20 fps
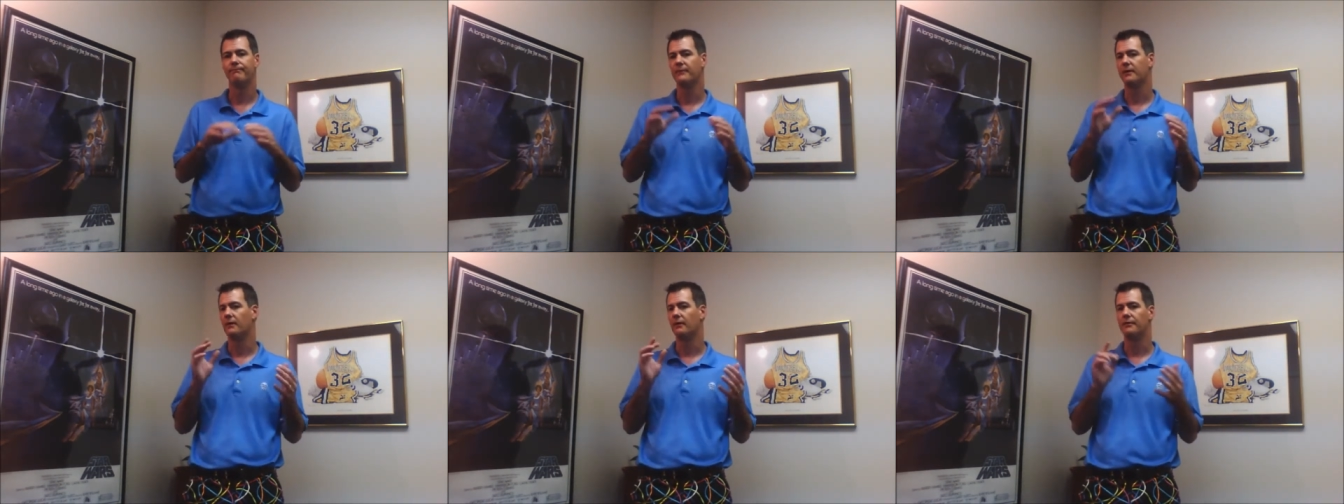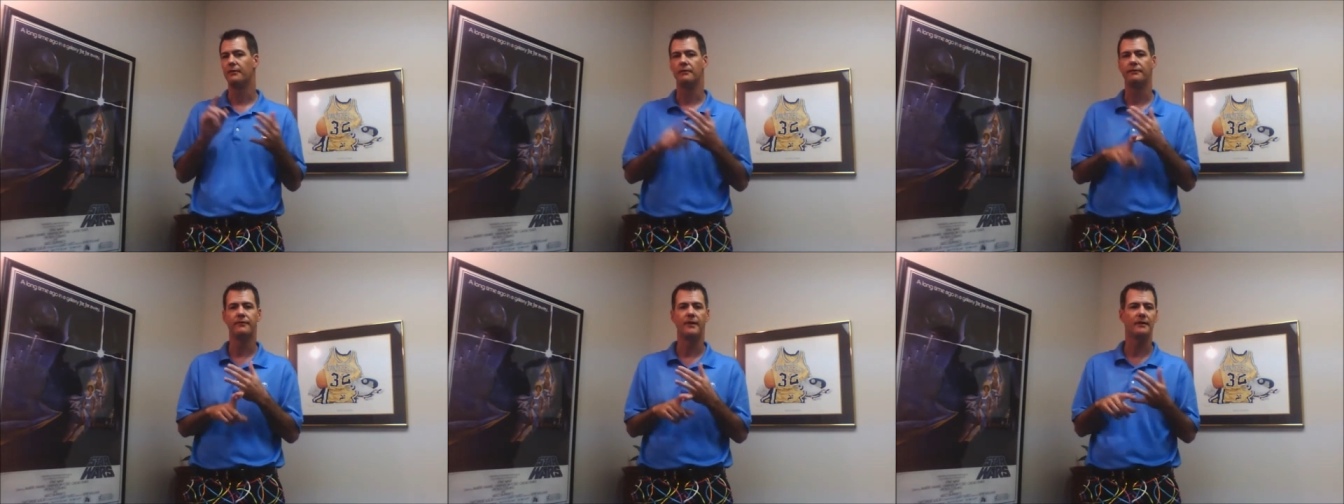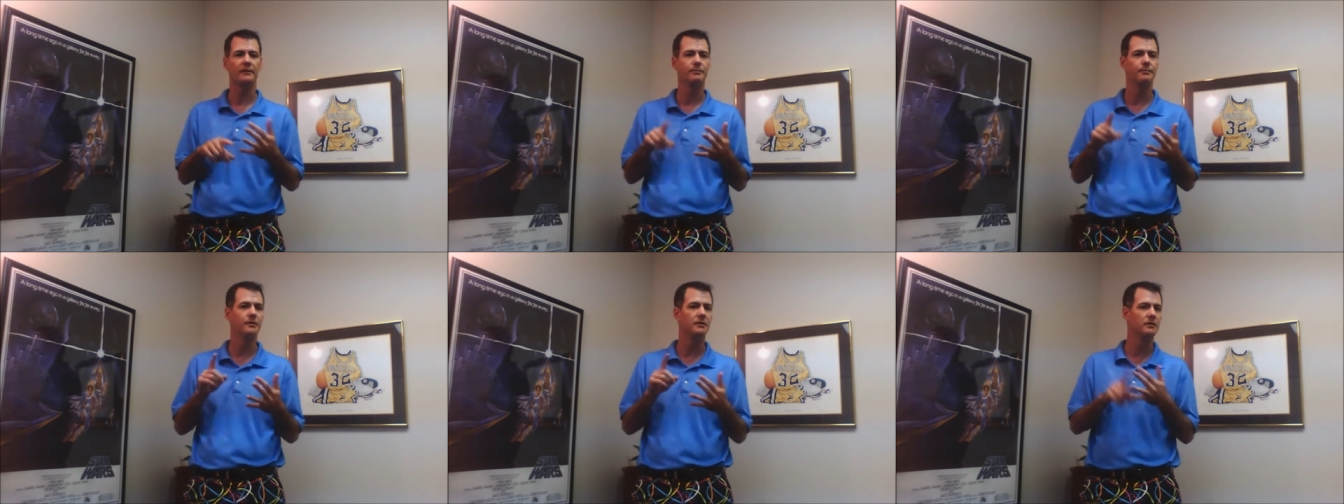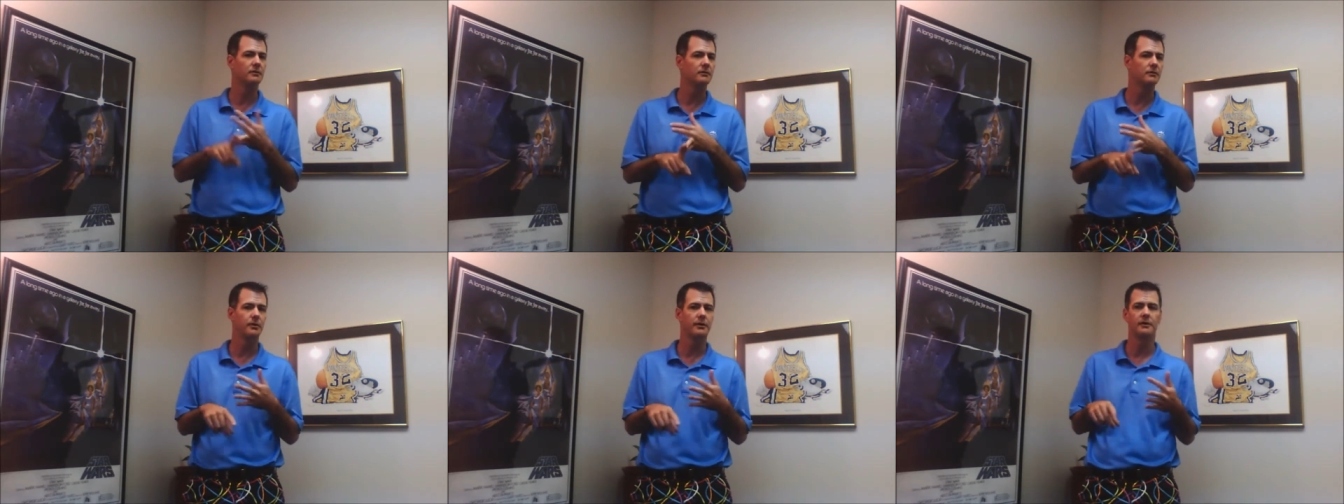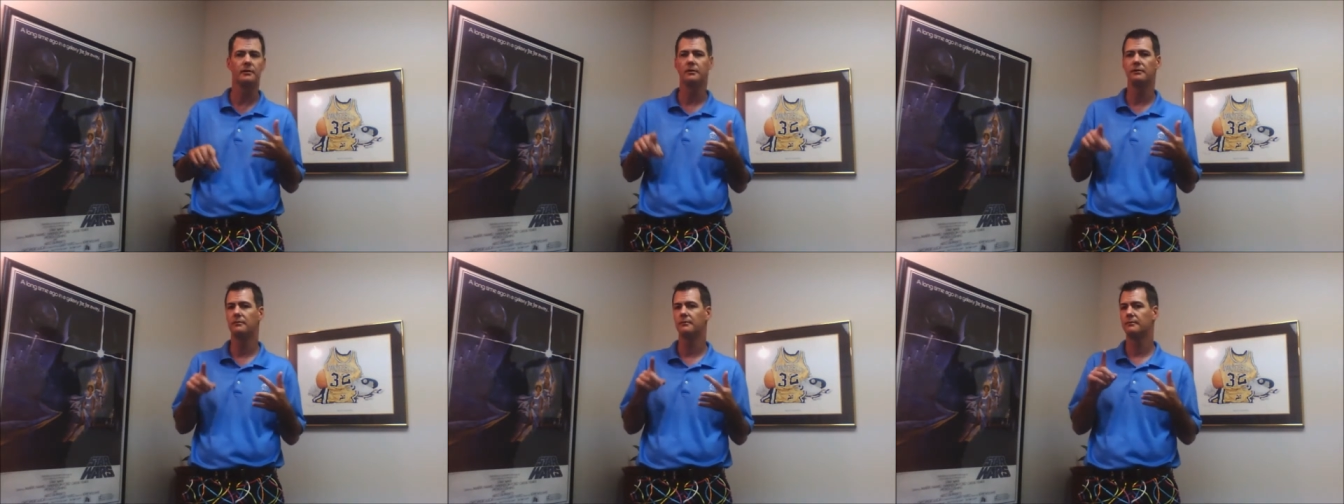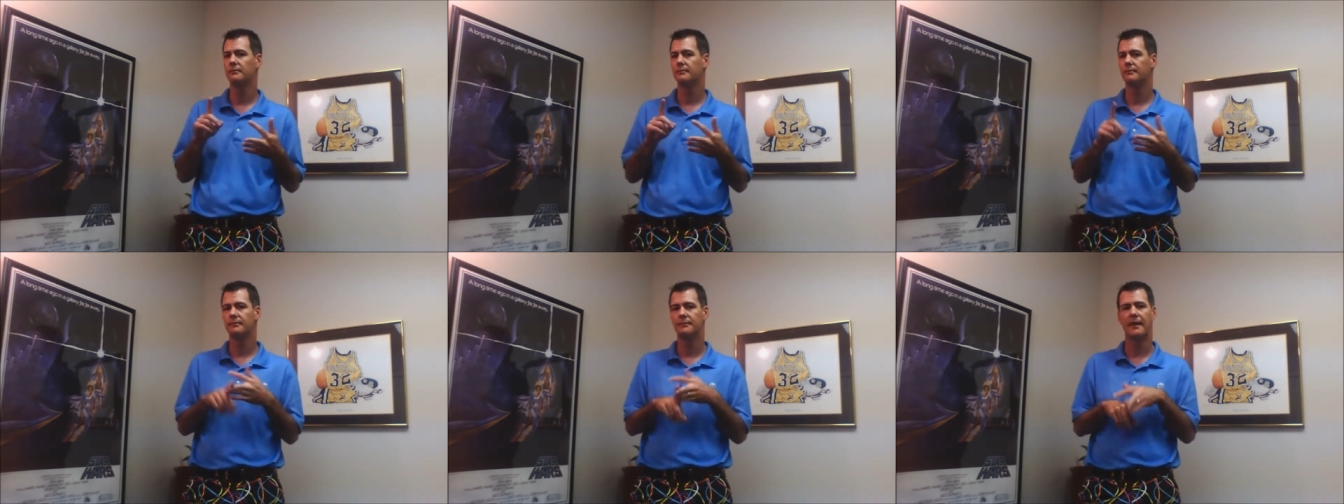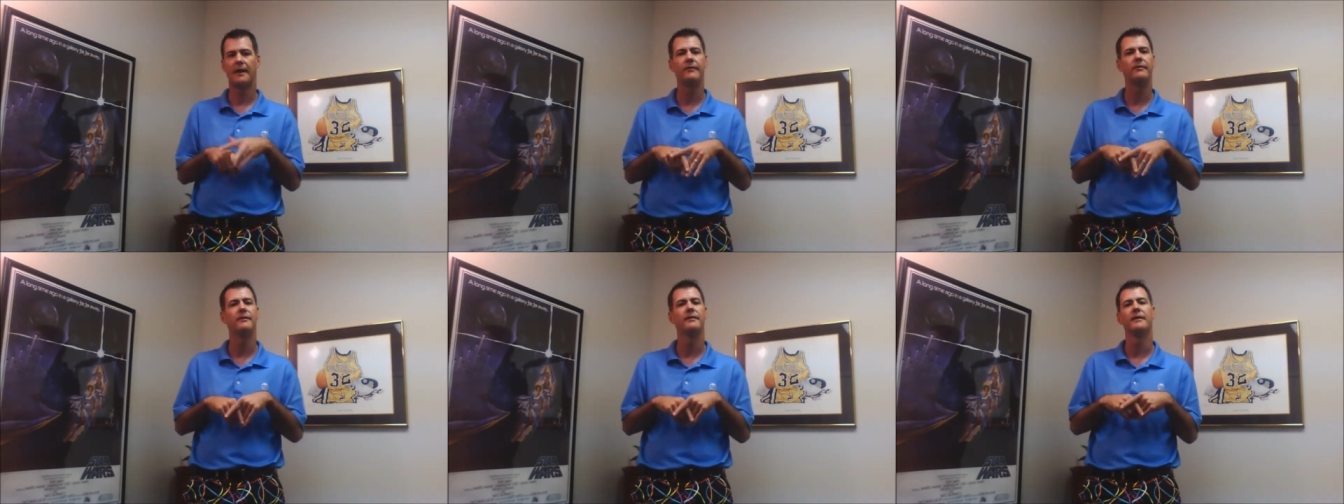you know, through Facebook, Twitter,
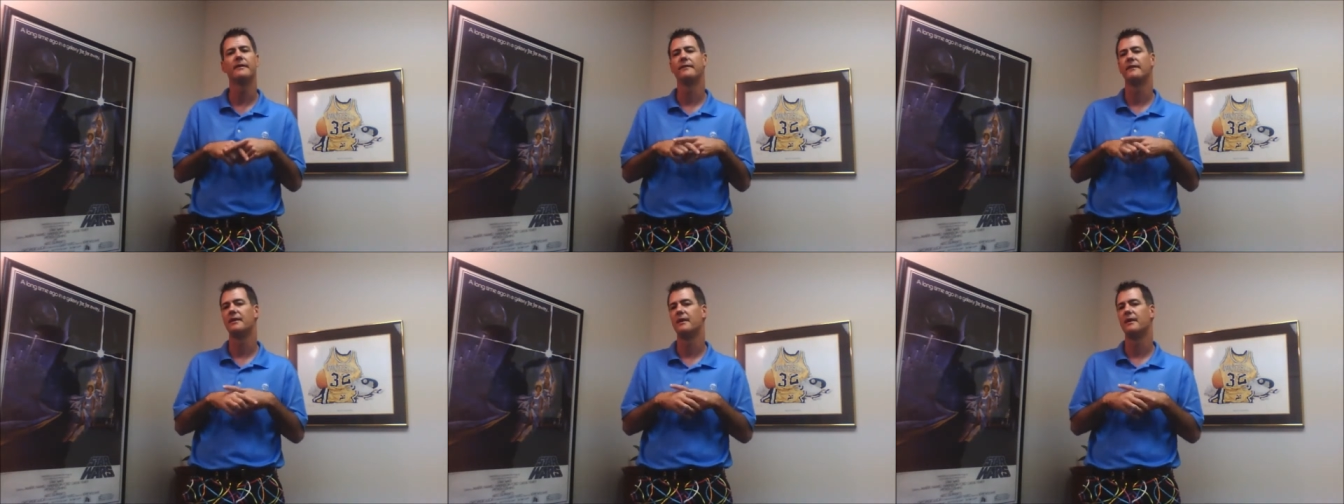everything